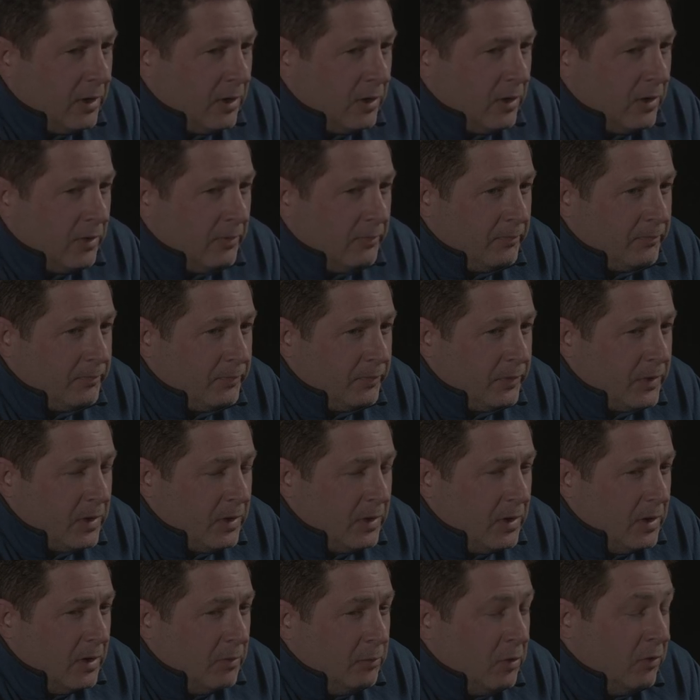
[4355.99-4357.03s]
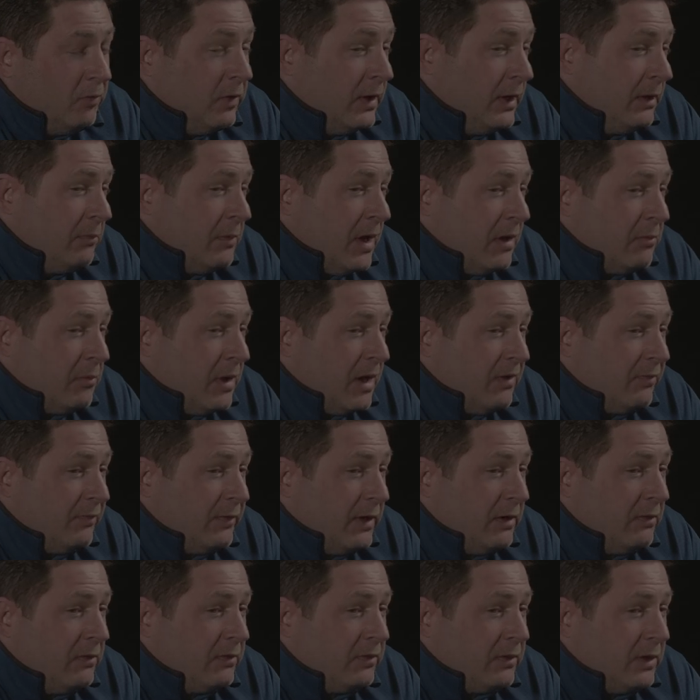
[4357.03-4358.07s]
Um, but really, my, my
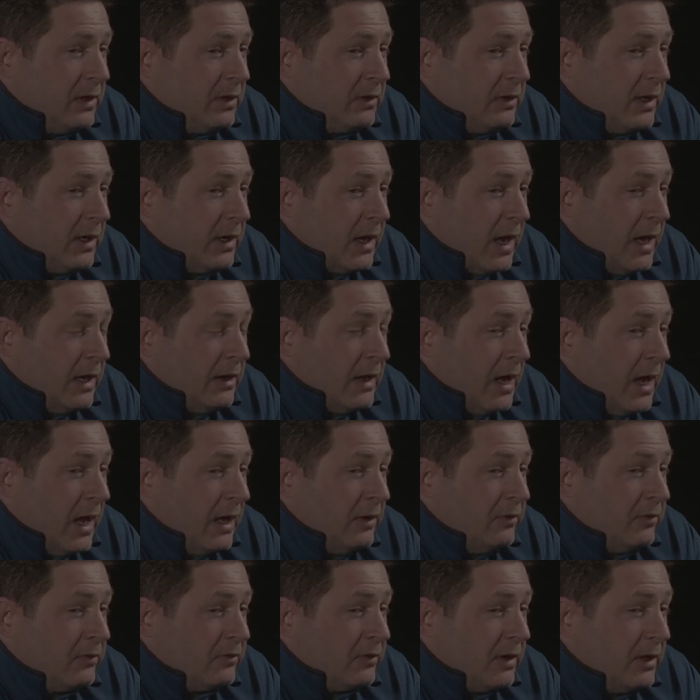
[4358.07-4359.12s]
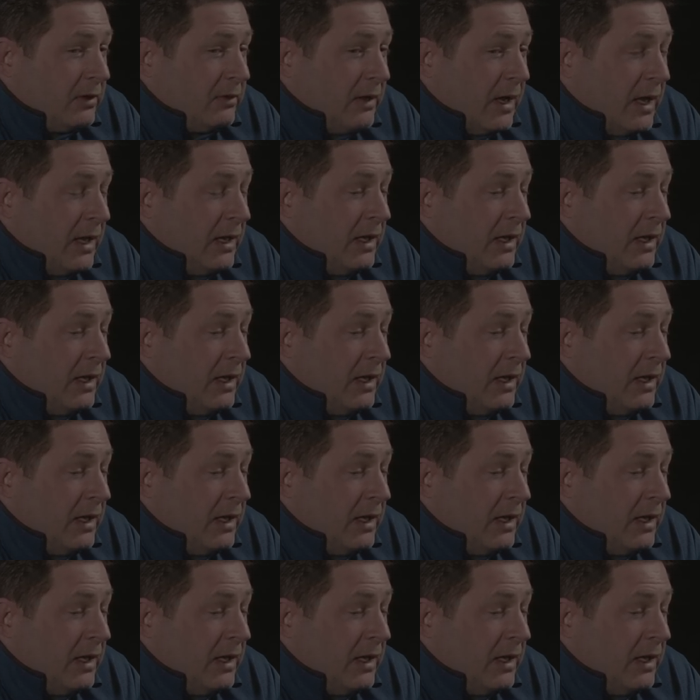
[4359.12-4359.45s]
favorite thing, like, I, I just like,